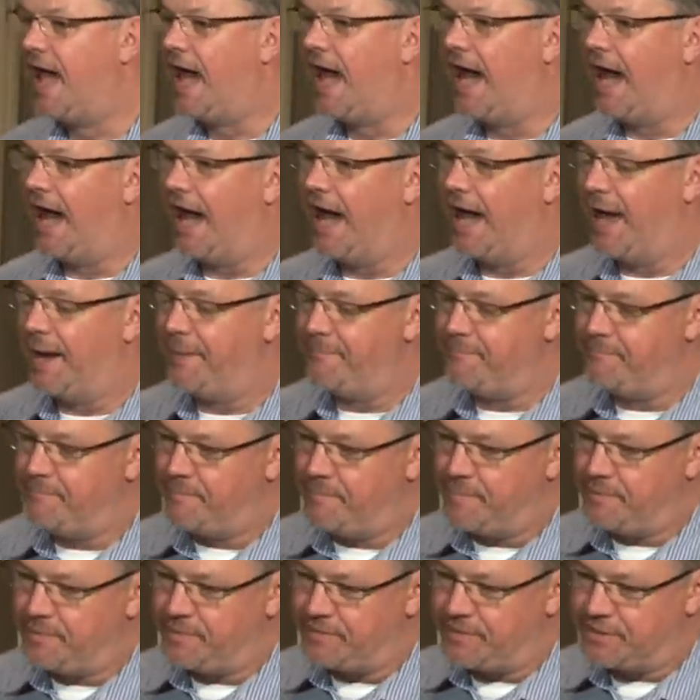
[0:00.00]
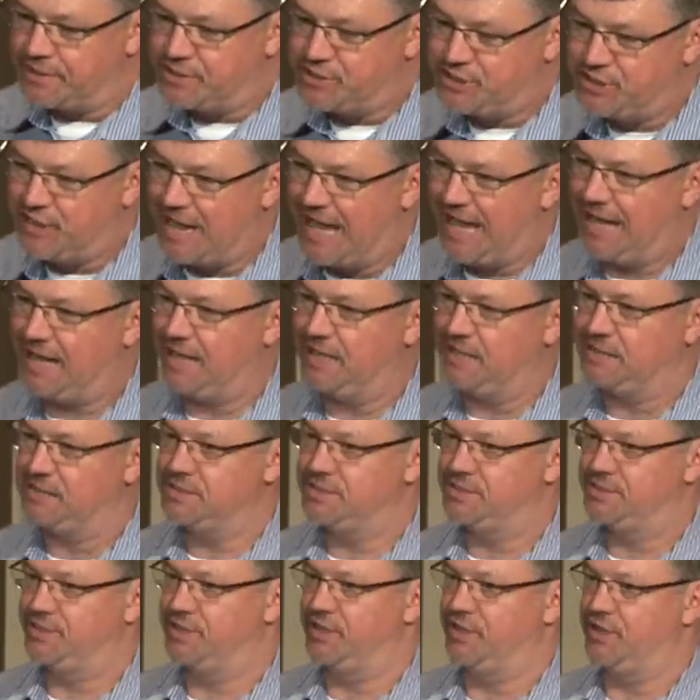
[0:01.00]
Um, the
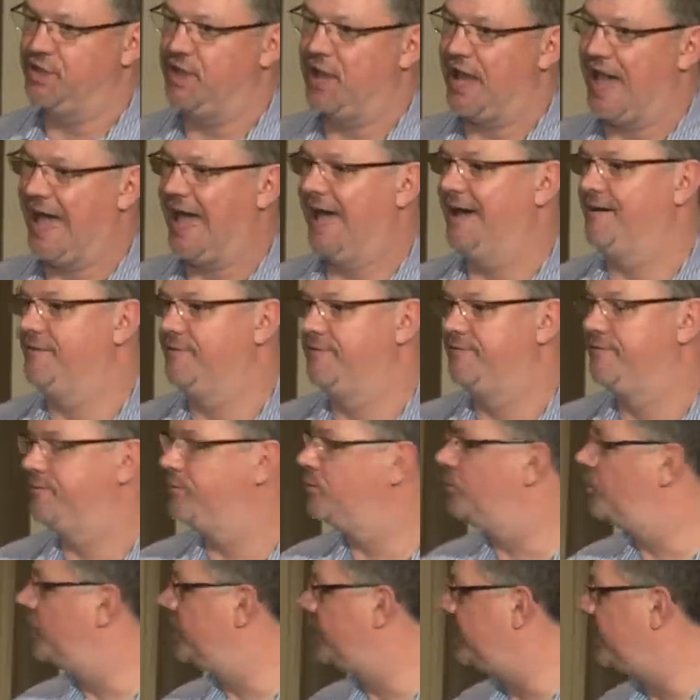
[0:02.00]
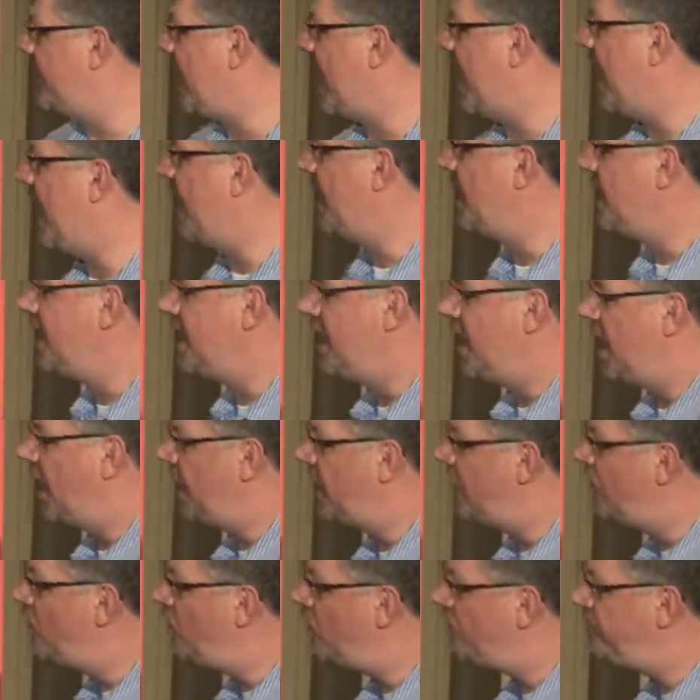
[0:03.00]
challenge that you have with that,
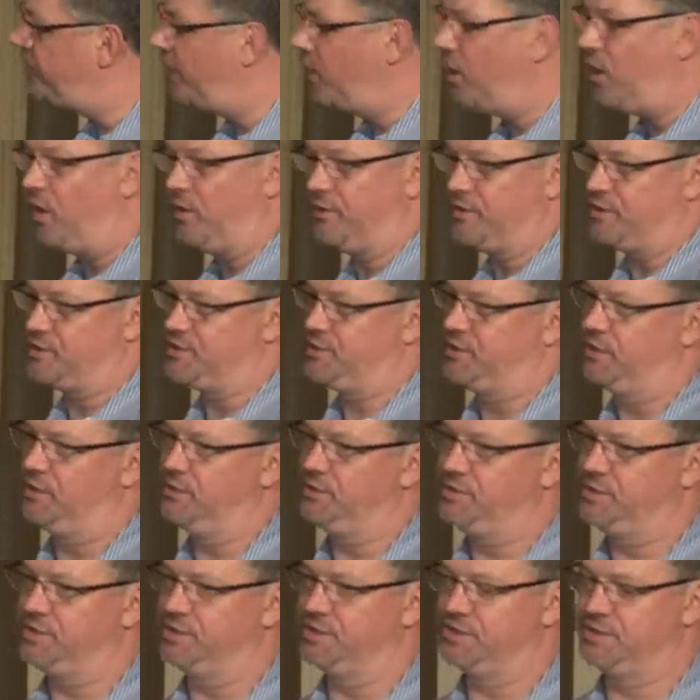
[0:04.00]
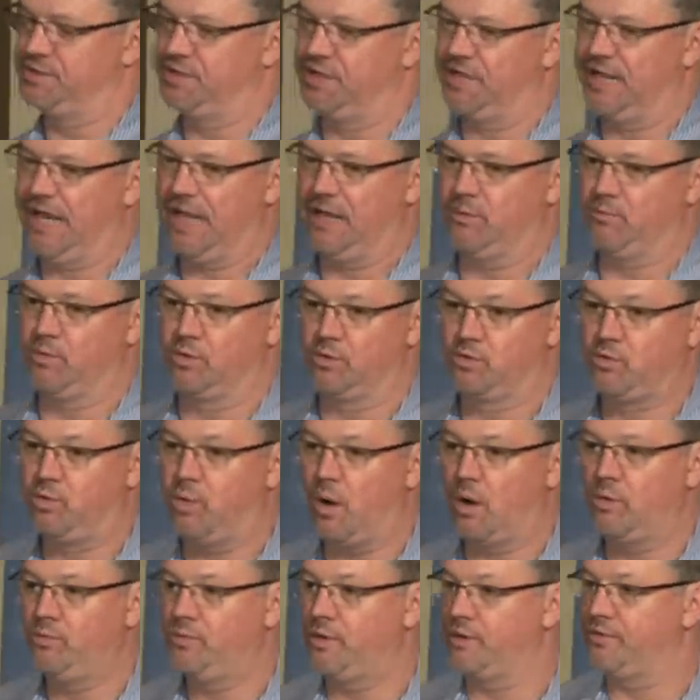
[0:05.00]
and an awful lot of the solutions today will
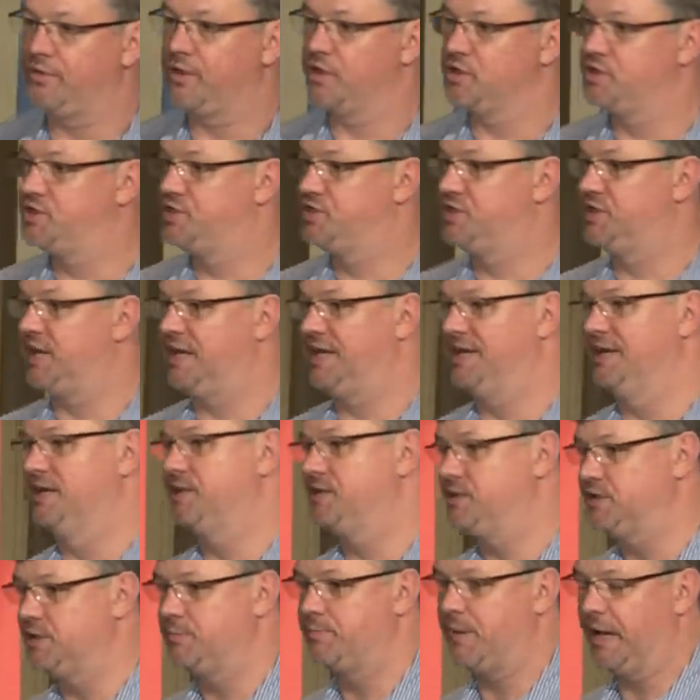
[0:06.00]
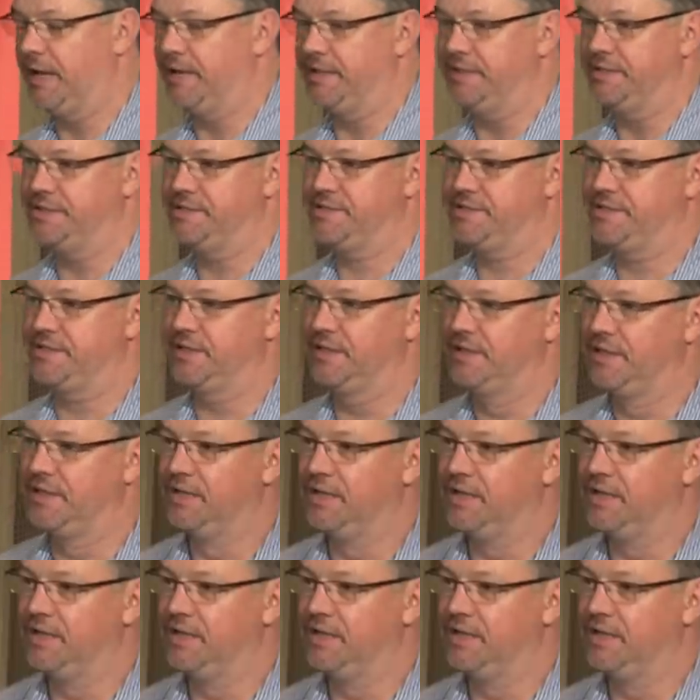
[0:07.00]
quote that they're signature-based.